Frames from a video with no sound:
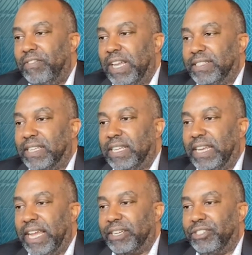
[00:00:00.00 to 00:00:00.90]
as a
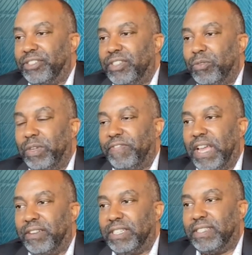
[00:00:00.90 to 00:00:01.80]
connector. So we
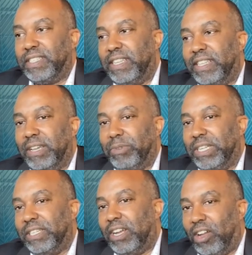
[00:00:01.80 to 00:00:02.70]
found a city that we
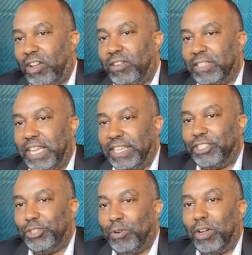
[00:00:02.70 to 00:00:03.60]
could all get
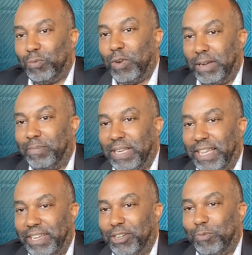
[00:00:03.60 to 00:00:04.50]
to on one
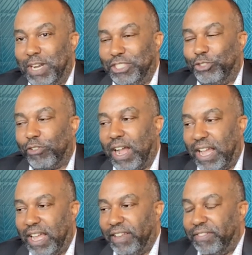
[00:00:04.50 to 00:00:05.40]
plane or one
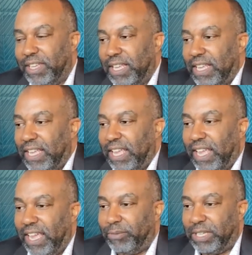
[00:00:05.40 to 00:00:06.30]
drive.
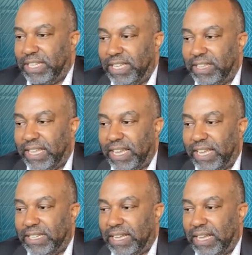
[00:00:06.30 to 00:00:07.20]
And we did
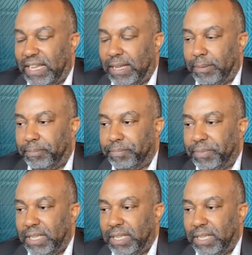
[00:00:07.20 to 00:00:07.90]
that.